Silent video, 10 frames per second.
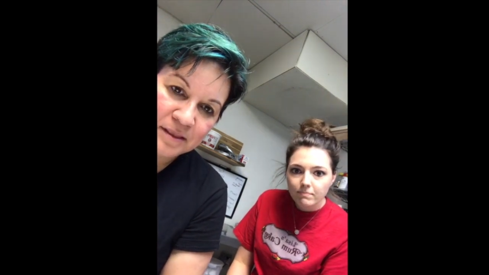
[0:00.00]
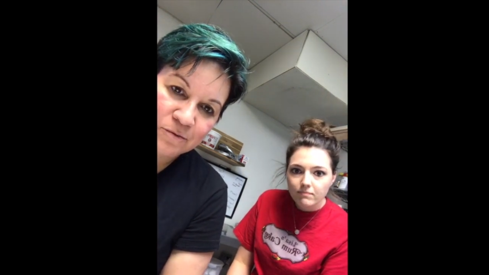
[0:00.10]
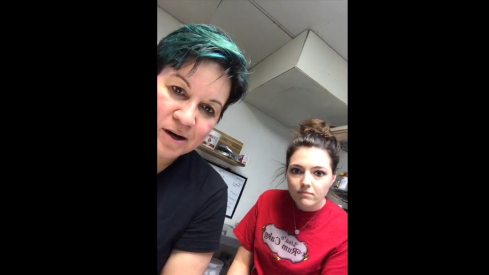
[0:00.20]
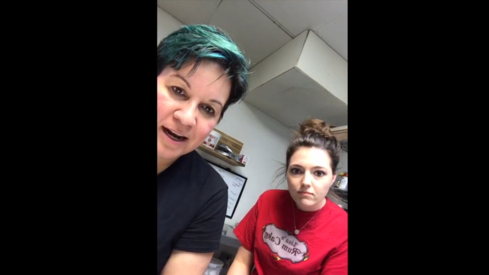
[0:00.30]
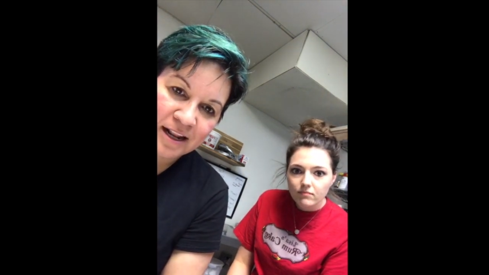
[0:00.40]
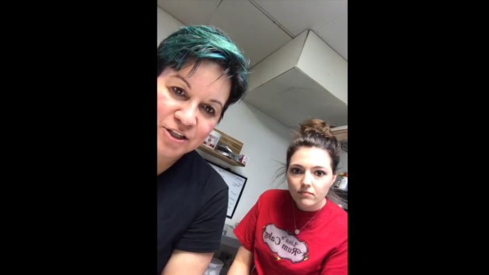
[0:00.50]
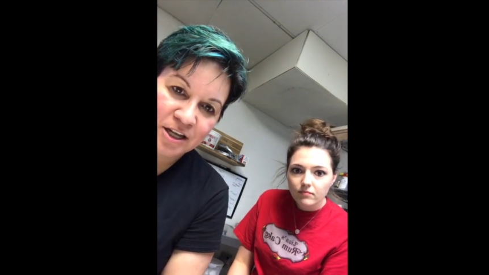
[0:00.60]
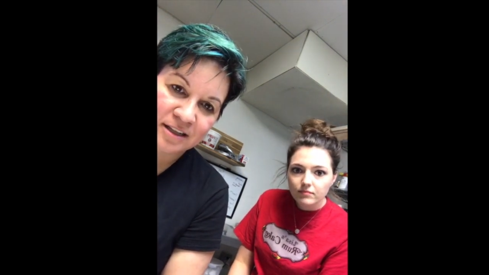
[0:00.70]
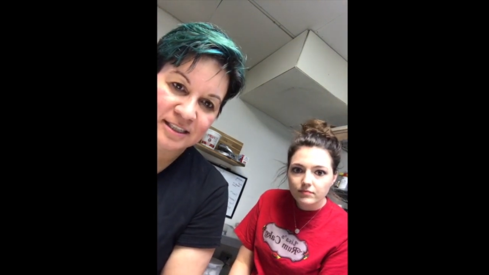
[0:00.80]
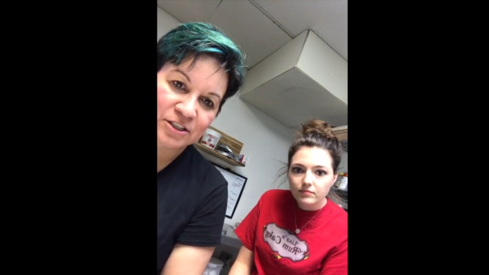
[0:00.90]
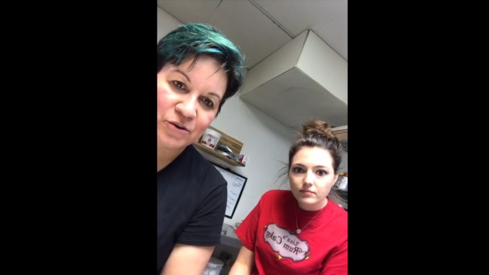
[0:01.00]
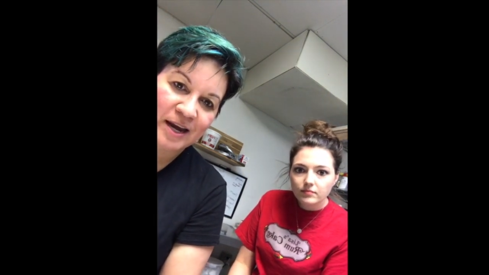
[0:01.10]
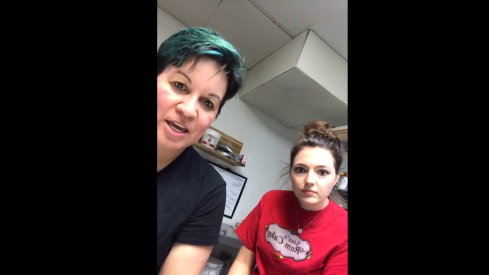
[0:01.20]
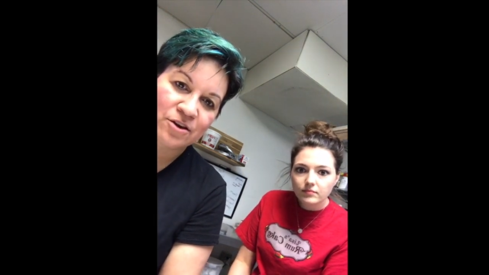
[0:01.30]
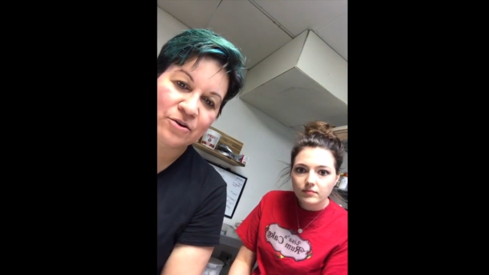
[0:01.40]
Speaker 1: What kind of gelatin do
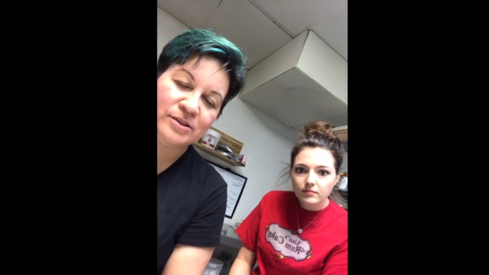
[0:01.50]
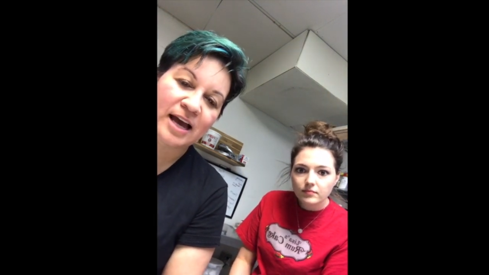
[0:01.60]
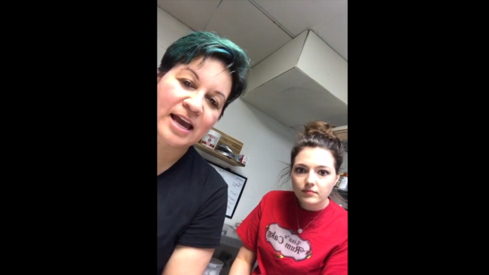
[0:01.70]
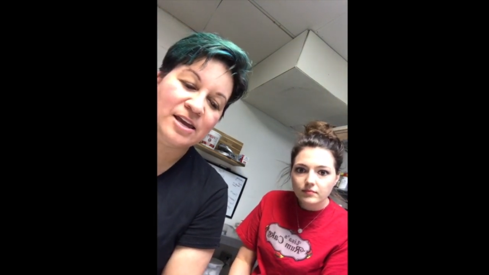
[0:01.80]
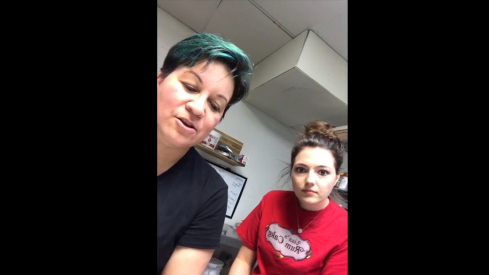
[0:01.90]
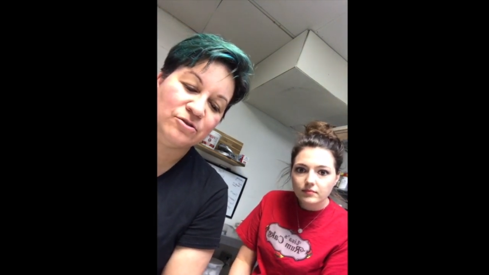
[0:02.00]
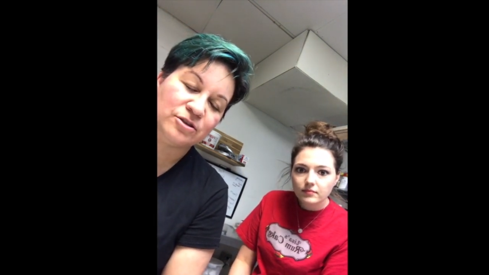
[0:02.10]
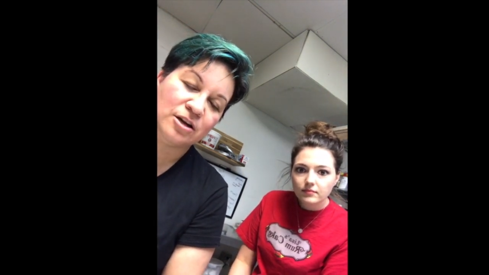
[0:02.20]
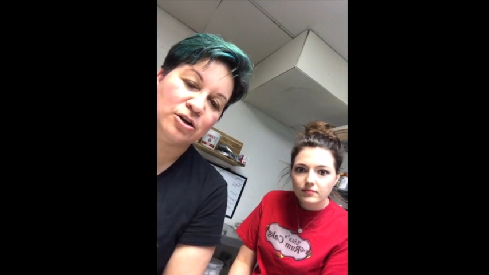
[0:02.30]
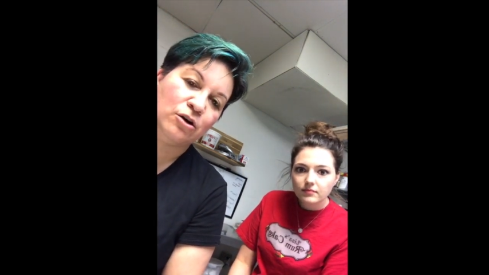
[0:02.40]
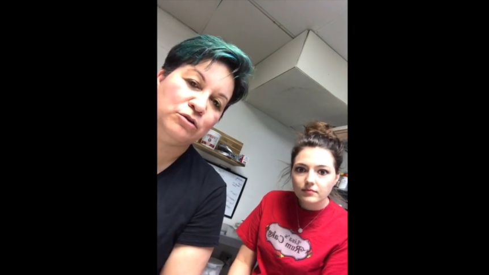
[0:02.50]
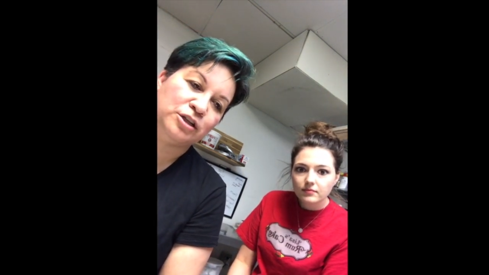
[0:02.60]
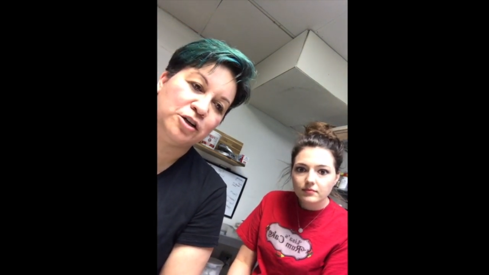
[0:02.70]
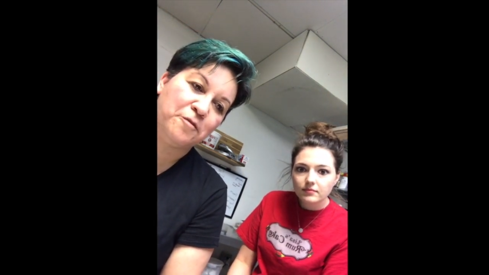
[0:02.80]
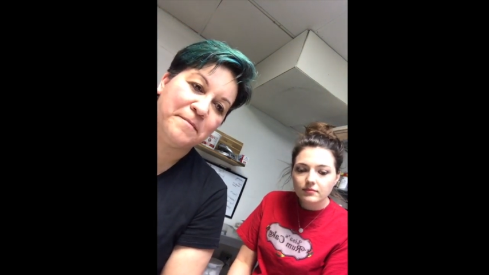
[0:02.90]
I use? I use a
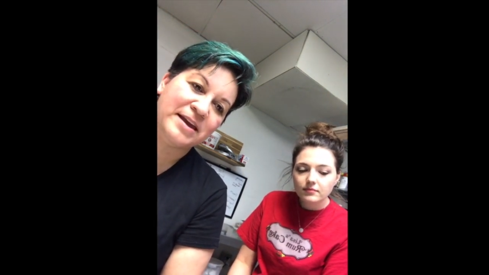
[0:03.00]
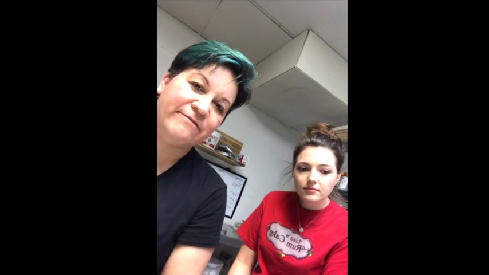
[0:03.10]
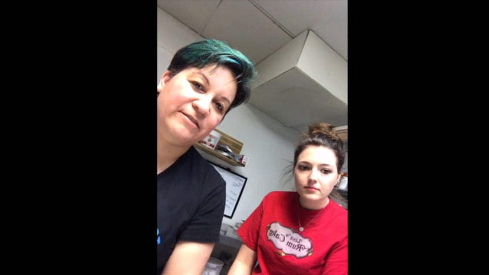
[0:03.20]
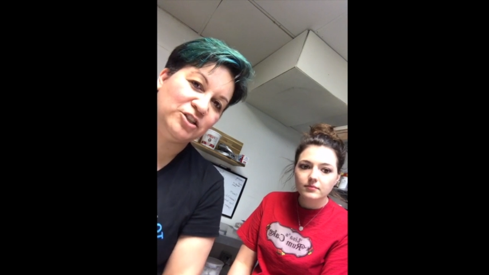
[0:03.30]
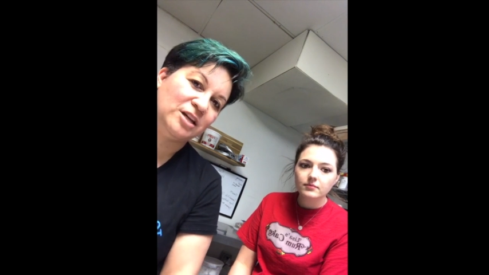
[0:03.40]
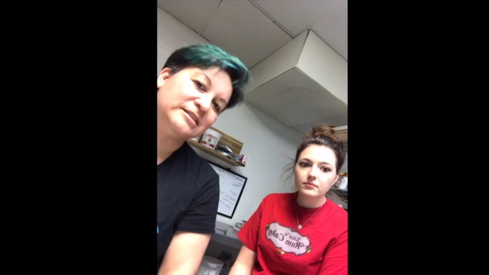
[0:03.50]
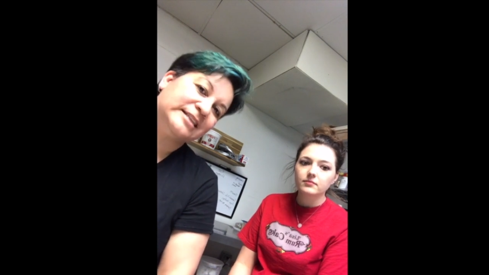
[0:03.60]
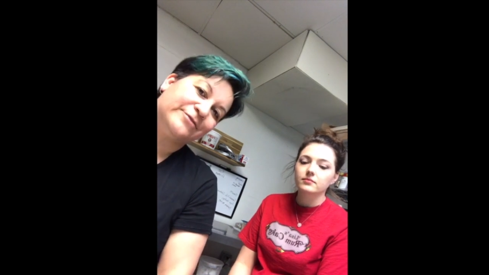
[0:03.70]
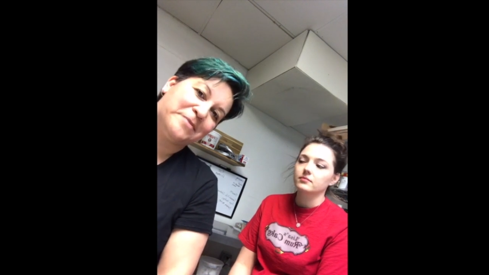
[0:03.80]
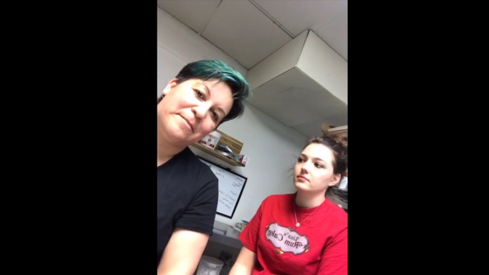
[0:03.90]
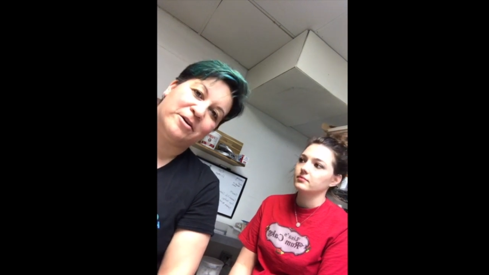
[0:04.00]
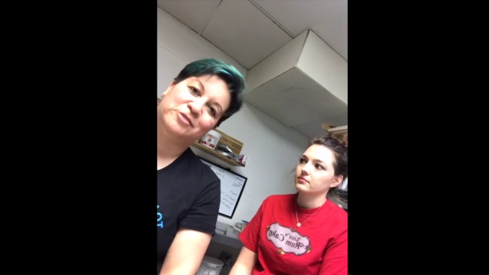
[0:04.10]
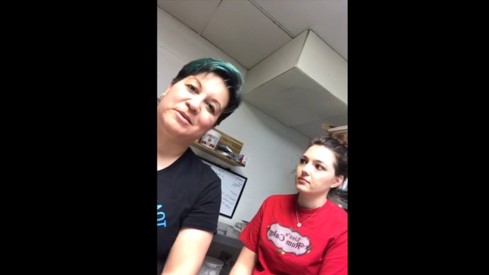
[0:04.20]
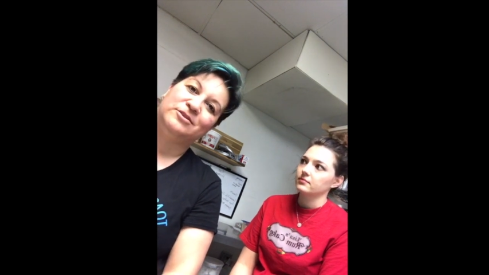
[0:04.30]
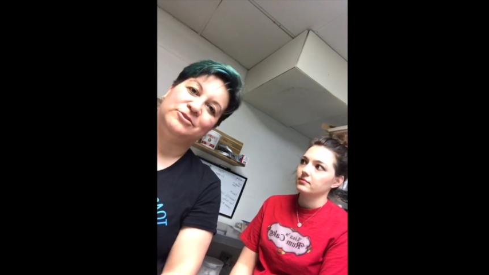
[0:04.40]
kosher beef gelatin for my
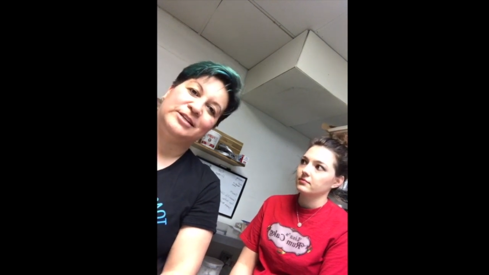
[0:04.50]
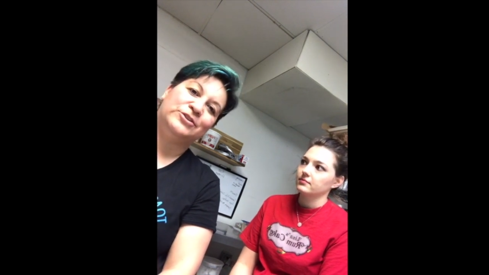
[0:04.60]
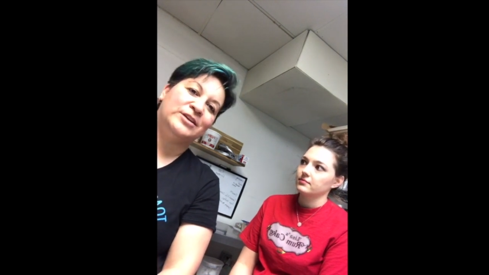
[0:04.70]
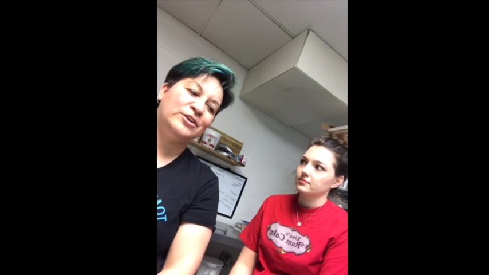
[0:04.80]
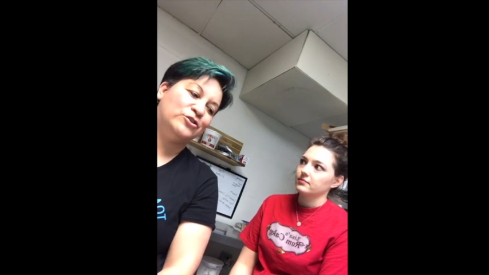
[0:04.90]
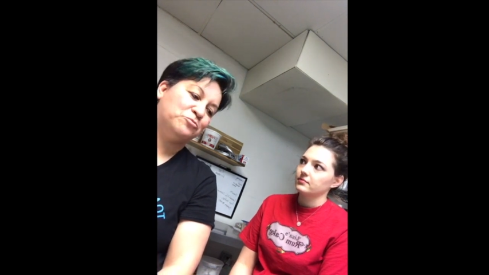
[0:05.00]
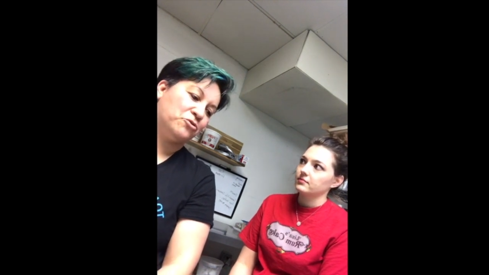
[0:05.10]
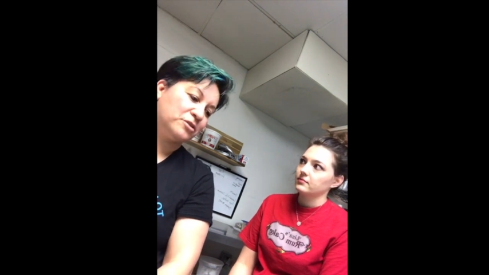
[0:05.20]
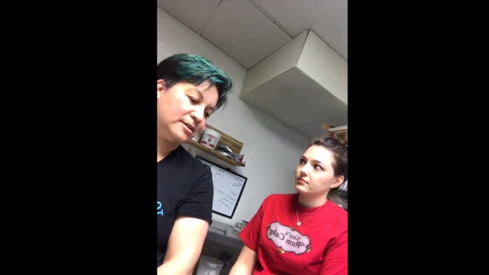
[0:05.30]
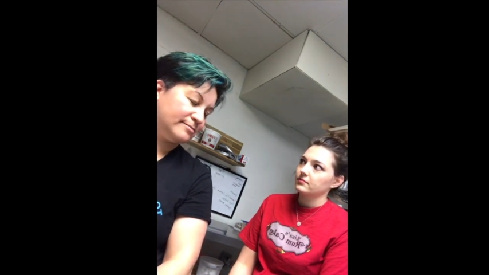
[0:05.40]
marshmallows. I do not use pork.